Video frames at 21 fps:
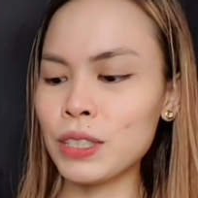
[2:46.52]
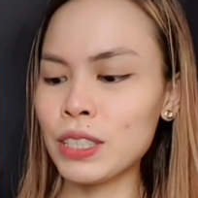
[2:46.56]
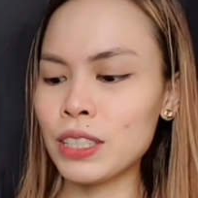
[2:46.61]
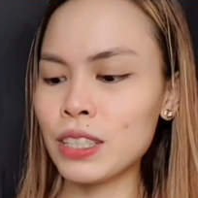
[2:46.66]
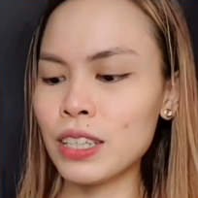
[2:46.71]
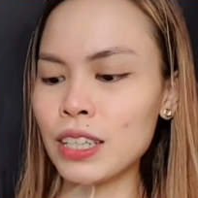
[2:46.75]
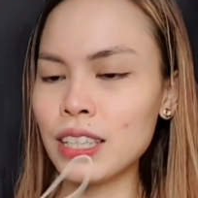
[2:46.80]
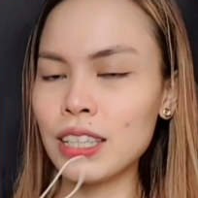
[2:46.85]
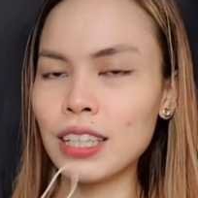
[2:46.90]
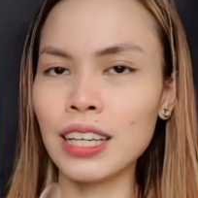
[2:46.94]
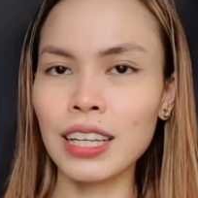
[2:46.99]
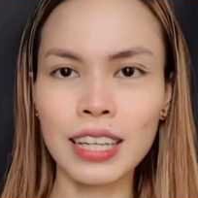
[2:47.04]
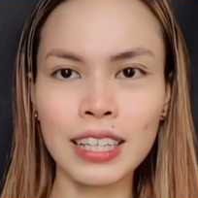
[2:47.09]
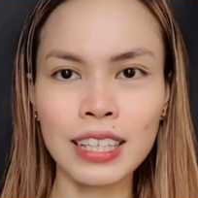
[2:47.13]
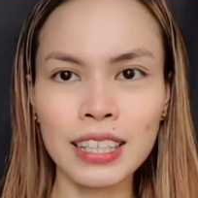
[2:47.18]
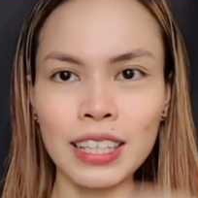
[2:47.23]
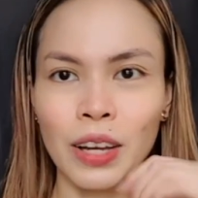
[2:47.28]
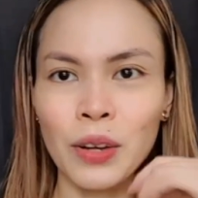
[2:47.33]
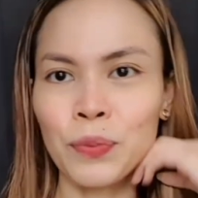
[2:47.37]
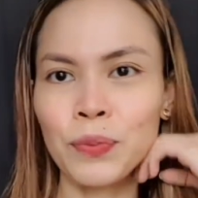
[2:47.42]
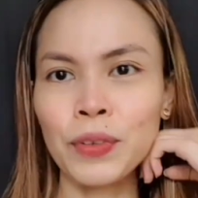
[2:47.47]
I'm just gonna link
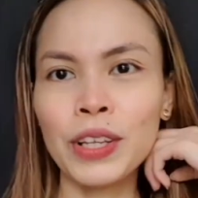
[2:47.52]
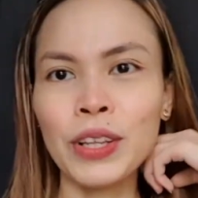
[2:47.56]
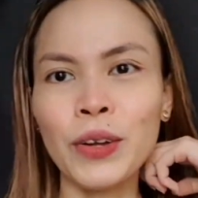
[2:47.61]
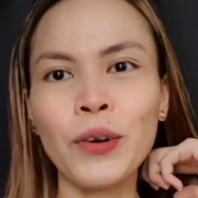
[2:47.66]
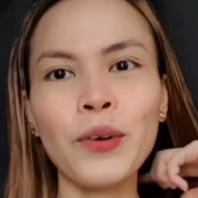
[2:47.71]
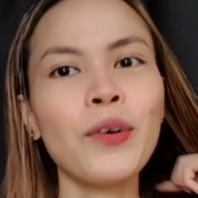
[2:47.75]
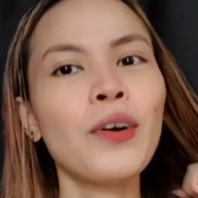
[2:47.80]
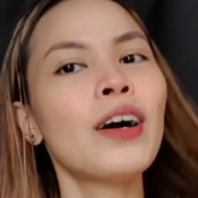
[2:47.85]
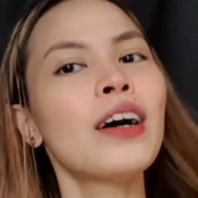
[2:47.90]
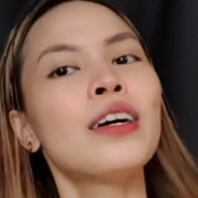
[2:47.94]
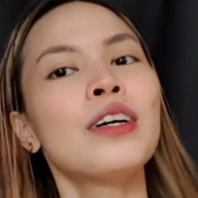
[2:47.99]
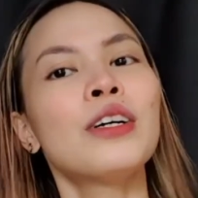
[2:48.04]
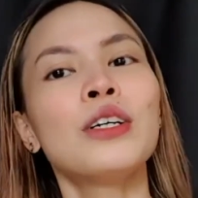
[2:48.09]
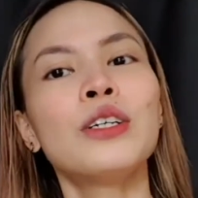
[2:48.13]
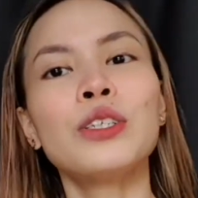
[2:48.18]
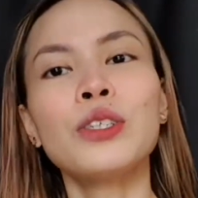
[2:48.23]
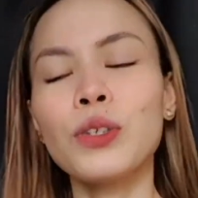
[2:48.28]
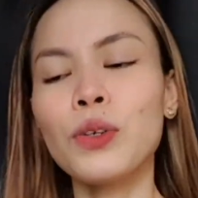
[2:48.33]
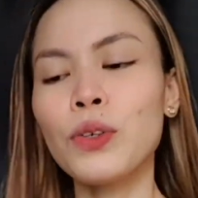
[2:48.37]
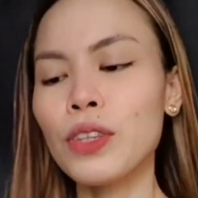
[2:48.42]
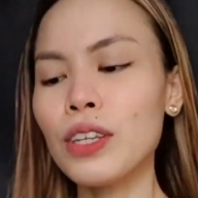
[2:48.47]
it down below.
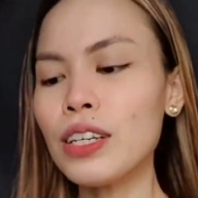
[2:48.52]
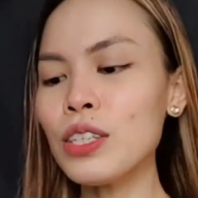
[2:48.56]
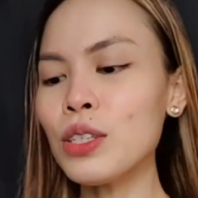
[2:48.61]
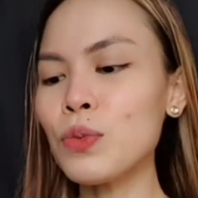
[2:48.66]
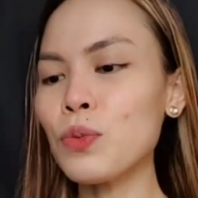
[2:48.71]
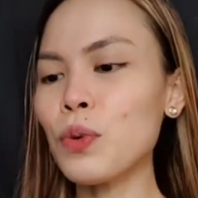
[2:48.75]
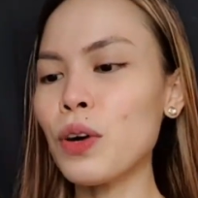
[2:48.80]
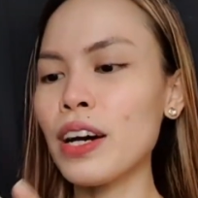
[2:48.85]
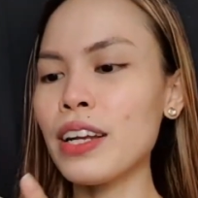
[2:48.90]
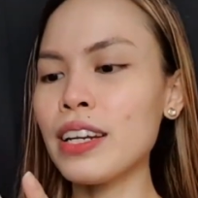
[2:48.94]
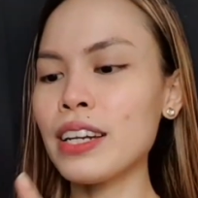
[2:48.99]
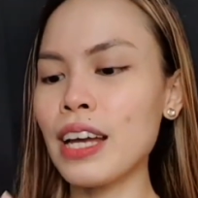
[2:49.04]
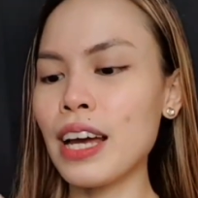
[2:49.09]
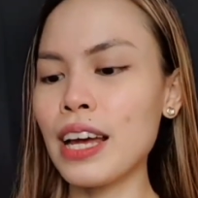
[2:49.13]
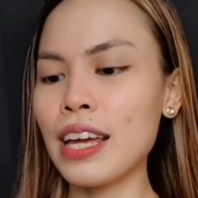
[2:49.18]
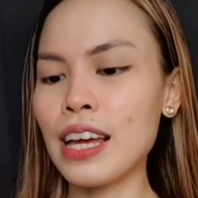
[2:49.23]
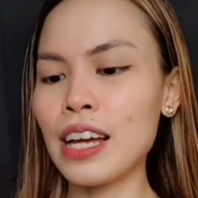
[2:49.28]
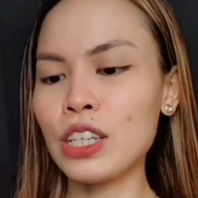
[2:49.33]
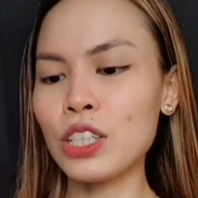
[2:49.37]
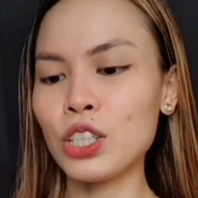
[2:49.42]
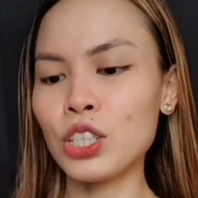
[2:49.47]
So this one,
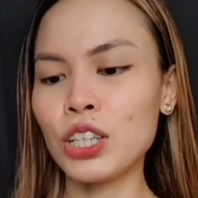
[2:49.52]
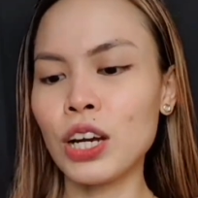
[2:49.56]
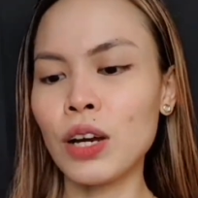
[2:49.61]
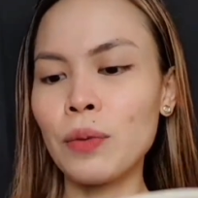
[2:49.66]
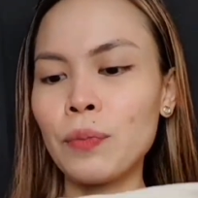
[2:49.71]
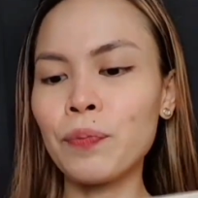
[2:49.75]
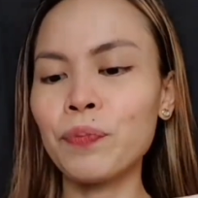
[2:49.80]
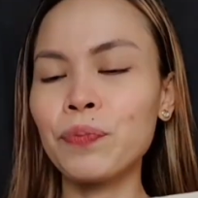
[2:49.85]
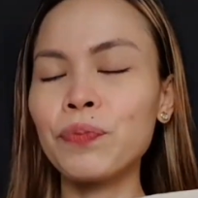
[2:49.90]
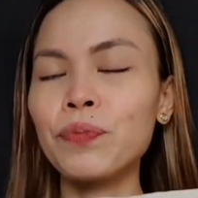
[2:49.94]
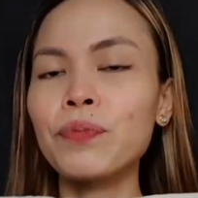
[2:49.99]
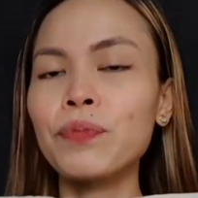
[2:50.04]
ayan siya.